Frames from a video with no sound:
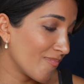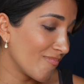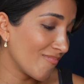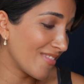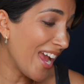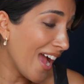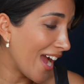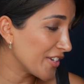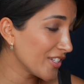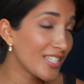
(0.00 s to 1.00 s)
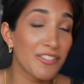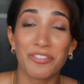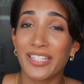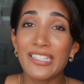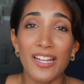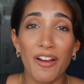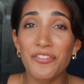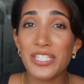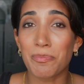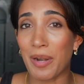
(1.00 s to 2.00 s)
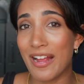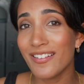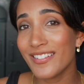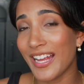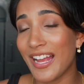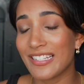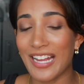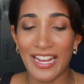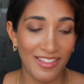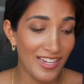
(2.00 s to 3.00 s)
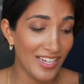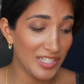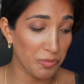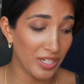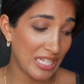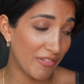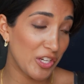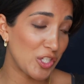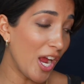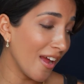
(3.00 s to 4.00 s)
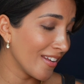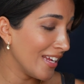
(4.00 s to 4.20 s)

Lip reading: Yeah, I just really love this brand, and I think it's worth giving it a shot.